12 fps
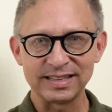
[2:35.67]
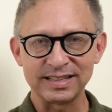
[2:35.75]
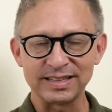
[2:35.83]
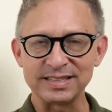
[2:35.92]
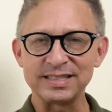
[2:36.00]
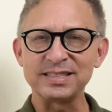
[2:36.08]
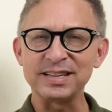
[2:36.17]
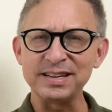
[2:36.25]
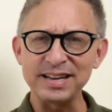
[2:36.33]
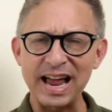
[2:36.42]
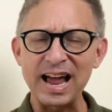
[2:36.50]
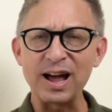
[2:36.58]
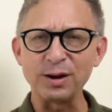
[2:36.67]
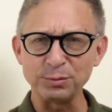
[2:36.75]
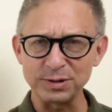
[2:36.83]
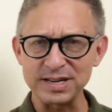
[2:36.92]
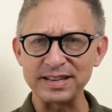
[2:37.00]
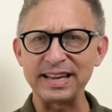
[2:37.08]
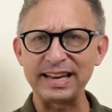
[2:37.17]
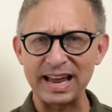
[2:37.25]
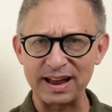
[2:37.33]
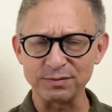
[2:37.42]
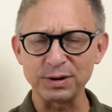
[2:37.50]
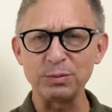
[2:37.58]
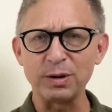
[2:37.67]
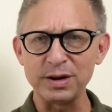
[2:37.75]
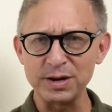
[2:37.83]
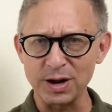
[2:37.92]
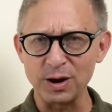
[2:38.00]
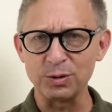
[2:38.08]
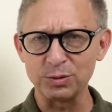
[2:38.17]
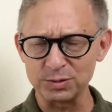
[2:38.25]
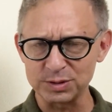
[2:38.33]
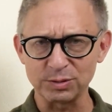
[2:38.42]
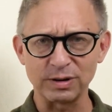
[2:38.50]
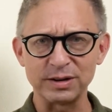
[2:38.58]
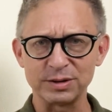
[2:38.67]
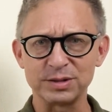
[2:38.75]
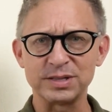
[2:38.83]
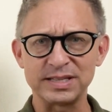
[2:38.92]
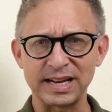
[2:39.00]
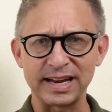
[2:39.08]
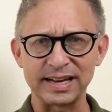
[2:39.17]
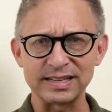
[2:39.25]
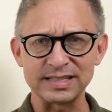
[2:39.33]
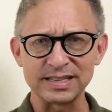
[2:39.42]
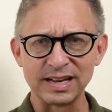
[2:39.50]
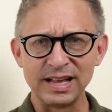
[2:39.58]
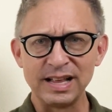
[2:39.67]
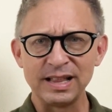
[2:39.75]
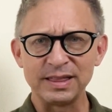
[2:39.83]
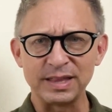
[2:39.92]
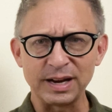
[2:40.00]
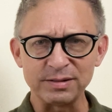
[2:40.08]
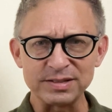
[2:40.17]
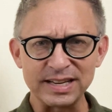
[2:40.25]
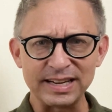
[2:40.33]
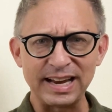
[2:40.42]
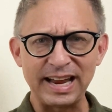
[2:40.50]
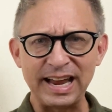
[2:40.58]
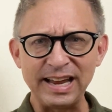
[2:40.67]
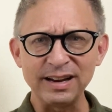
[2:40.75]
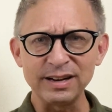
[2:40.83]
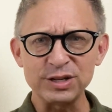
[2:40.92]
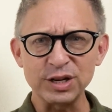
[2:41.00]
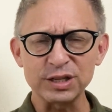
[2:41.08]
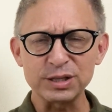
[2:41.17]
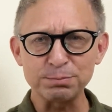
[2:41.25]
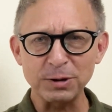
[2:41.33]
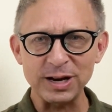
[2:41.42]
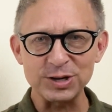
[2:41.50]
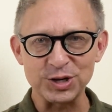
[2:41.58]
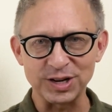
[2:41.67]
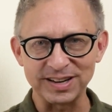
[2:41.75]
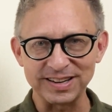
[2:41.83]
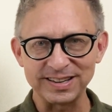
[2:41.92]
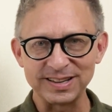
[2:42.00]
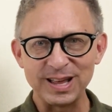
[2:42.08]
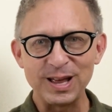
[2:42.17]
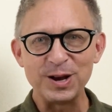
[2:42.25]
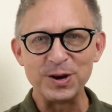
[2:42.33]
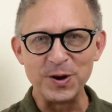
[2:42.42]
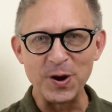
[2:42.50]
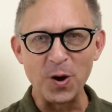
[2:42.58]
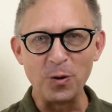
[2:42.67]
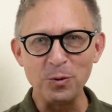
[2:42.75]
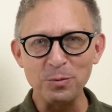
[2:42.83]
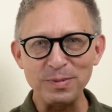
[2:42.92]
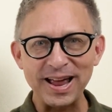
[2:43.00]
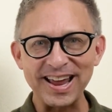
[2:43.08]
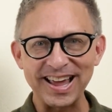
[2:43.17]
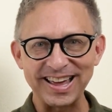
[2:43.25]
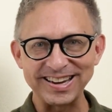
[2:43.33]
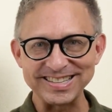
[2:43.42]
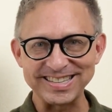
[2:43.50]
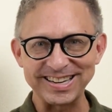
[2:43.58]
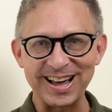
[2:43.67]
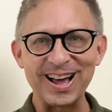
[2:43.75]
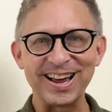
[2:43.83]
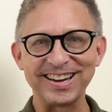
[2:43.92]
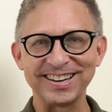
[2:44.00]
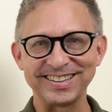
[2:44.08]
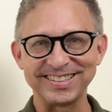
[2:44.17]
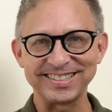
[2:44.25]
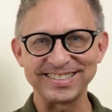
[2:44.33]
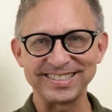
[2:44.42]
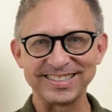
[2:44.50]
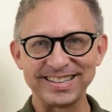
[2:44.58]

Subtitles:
This is a noun which I think everyone knows or understands. There is an English expression, no man is an island.